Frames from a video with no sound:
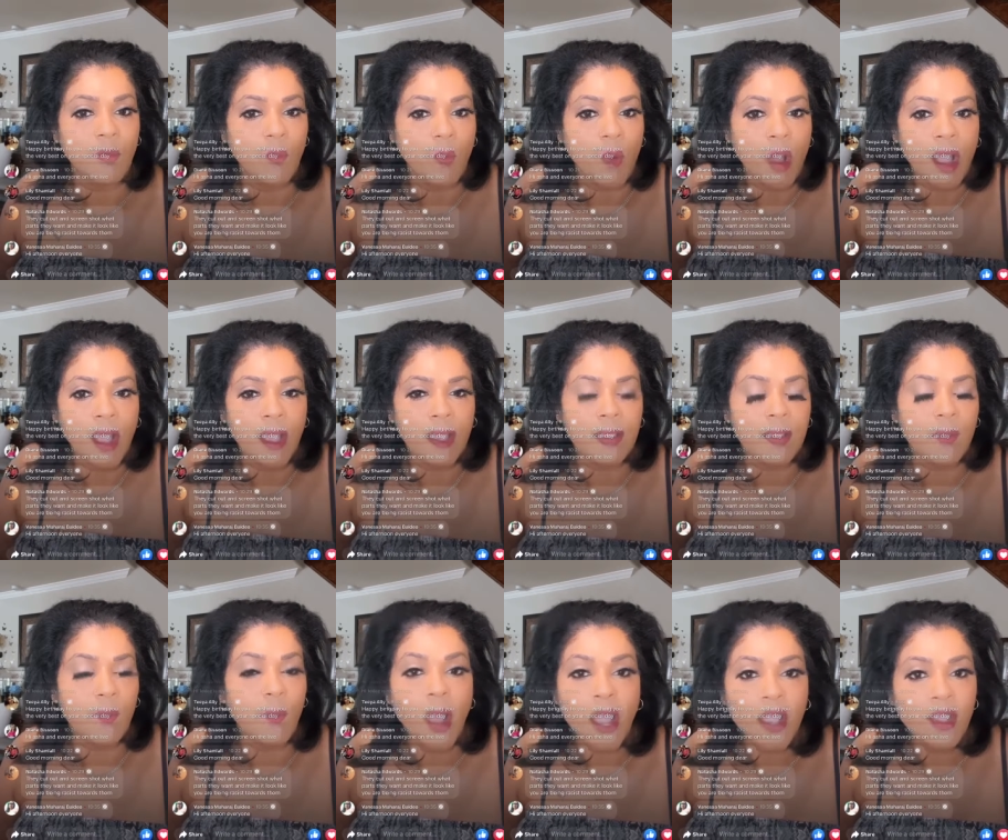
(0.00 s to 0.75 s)

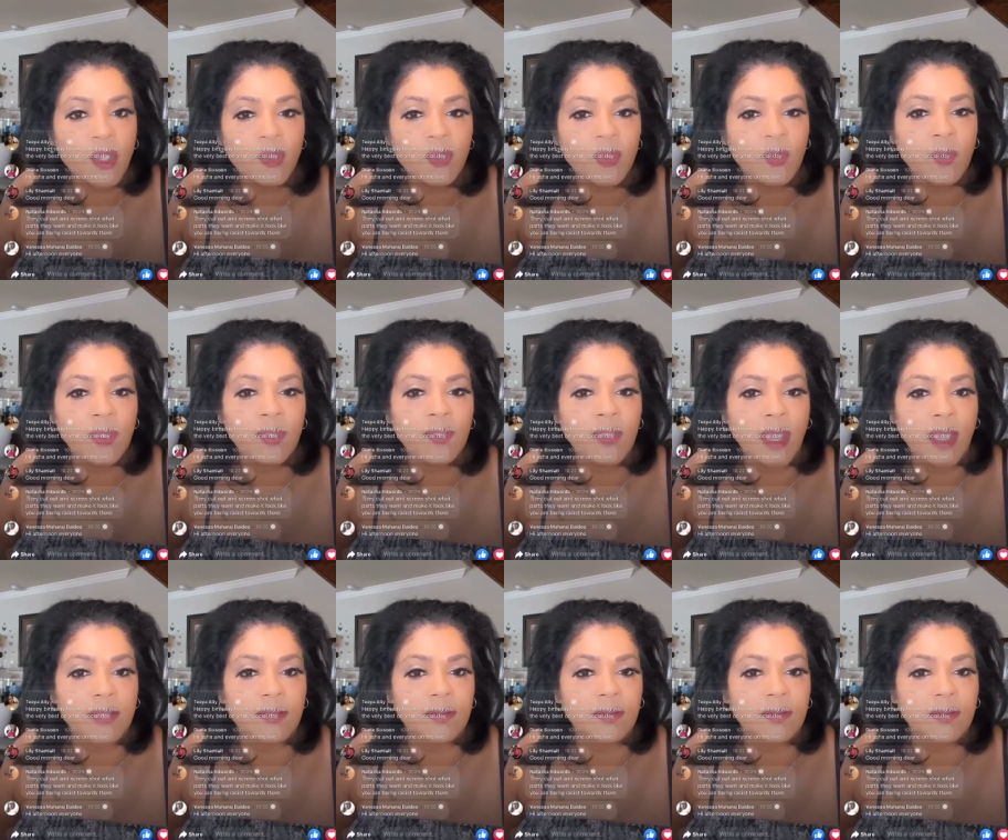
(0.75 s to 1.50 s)
Why? Why are you doing
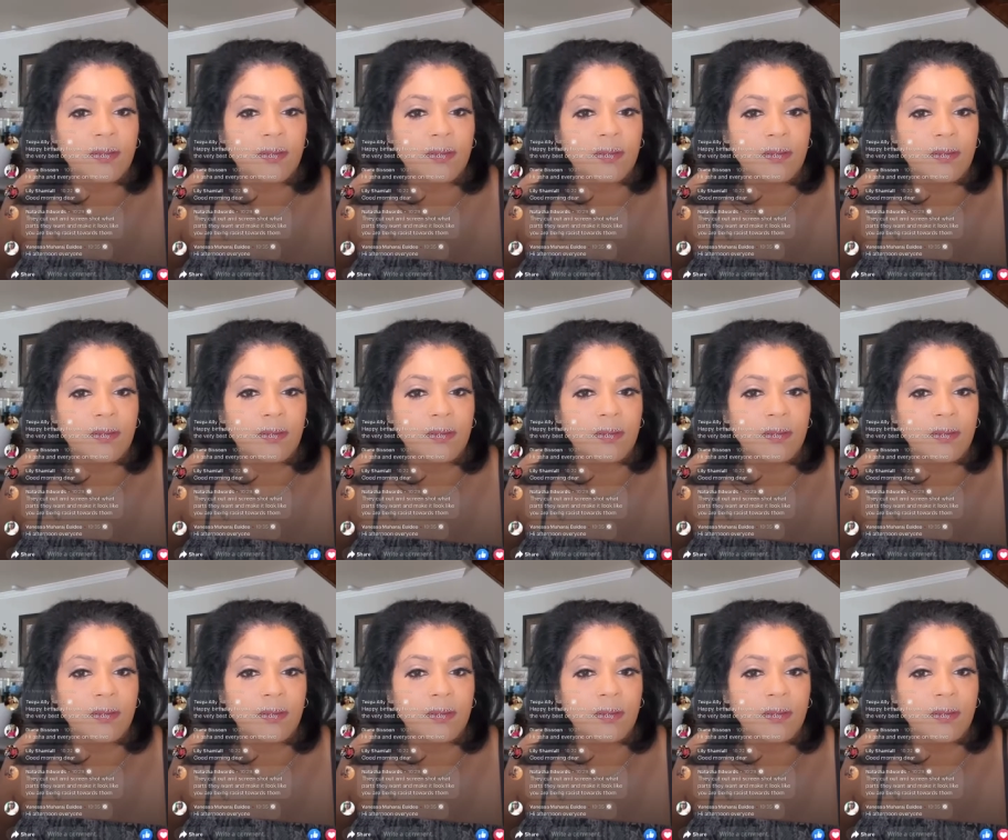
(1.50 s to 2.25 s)
that?
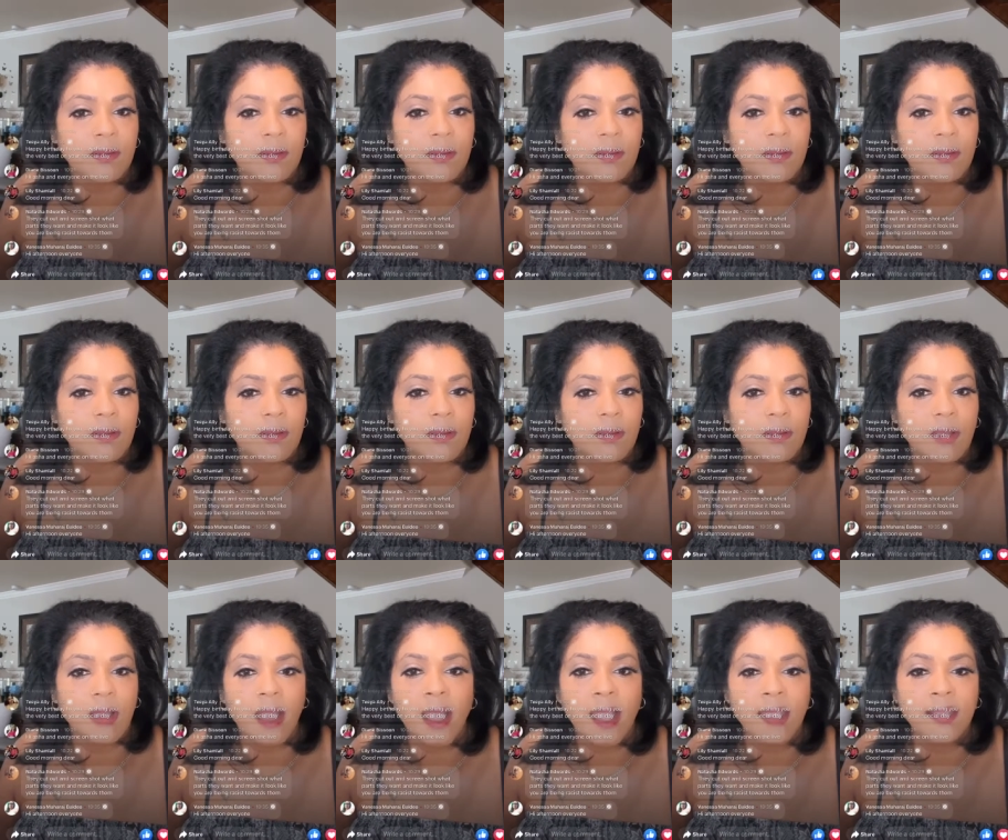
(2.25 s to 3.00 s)

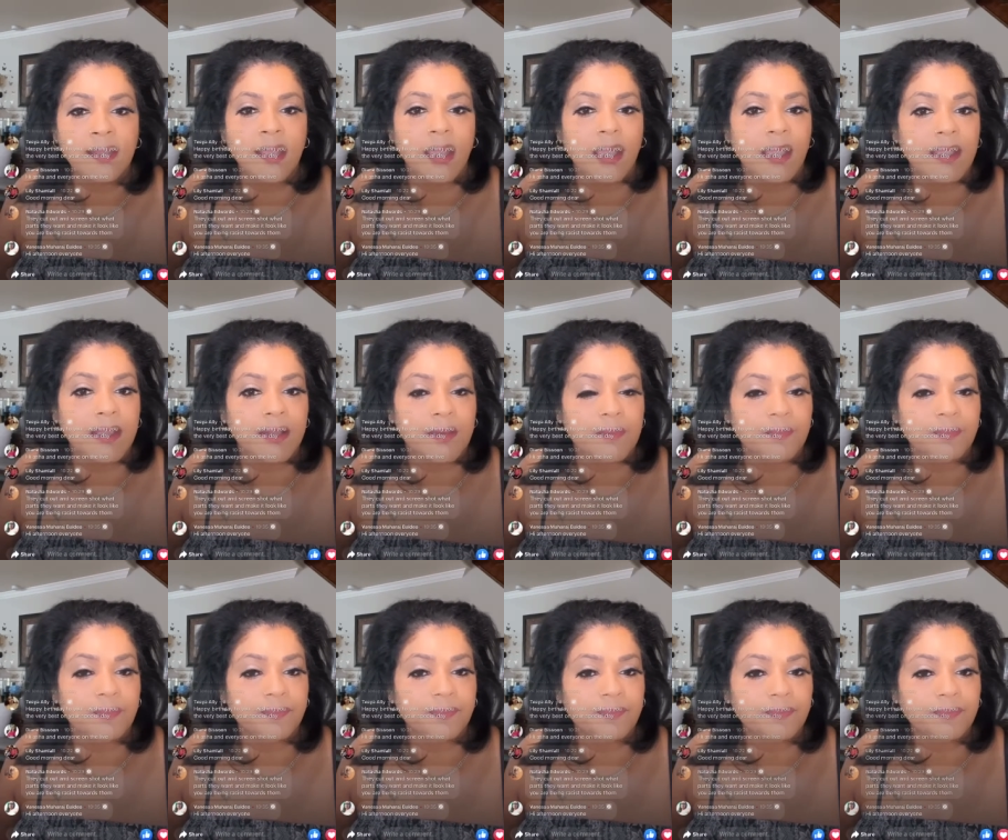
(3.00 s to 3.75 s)
Hi,
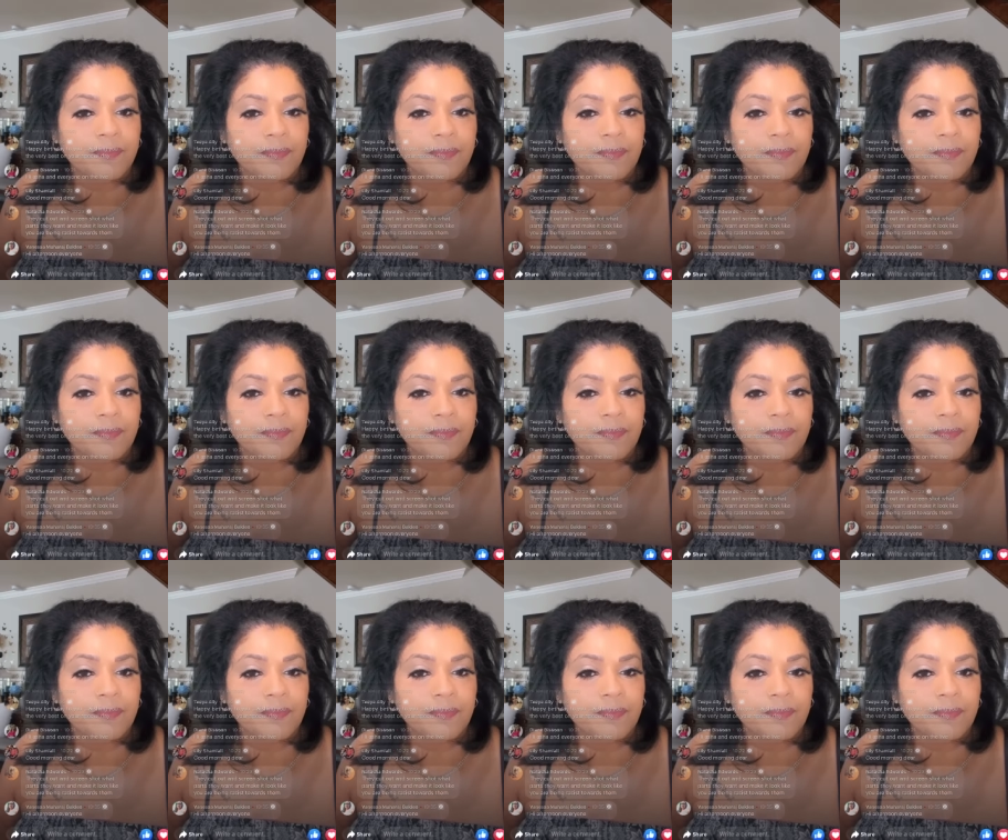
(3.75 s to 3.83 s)
Diane.